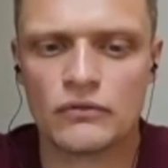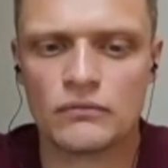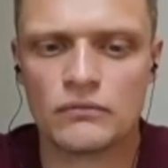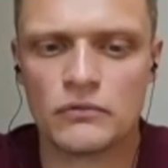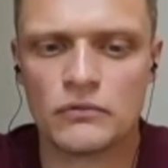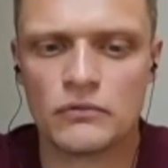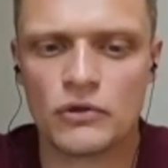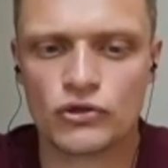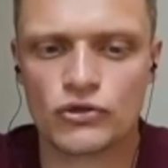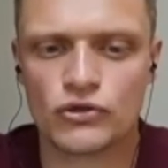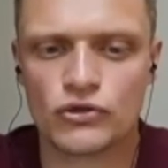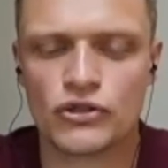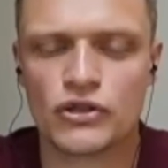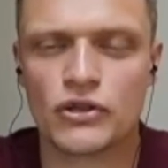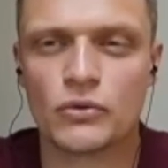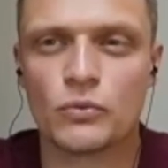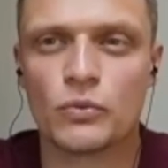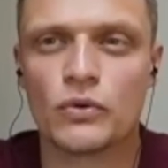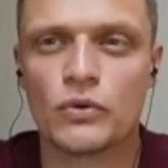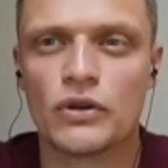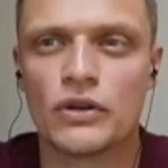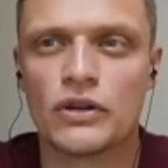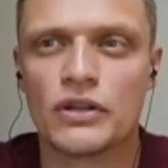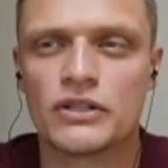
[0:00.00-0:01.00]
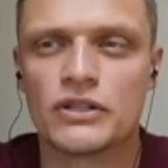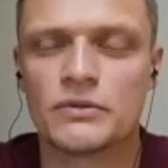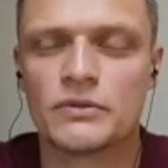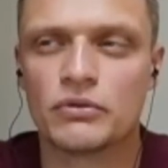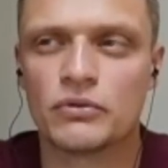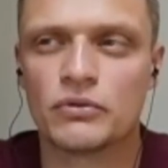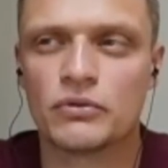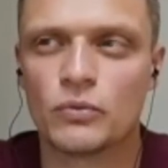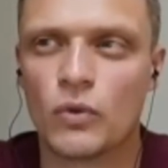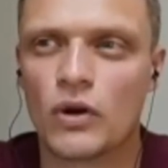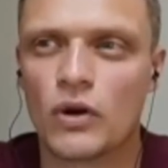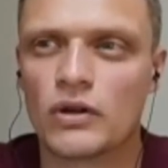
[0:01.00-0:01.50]
not just the word,
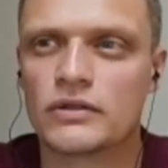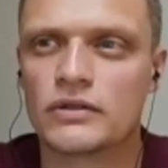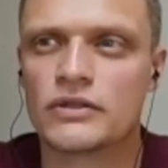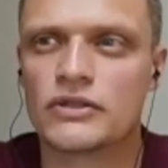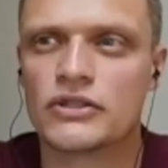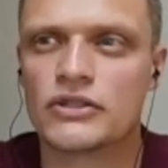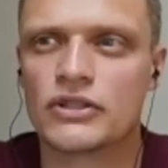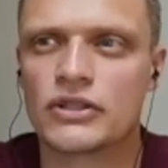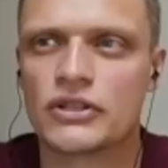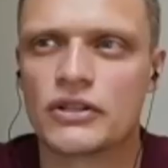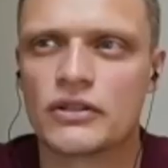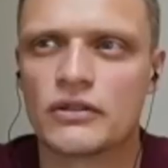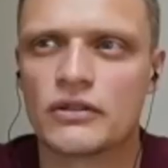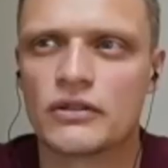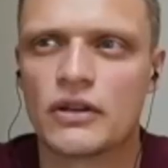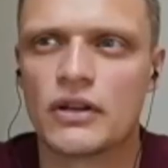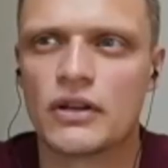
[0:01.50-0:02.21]
but one's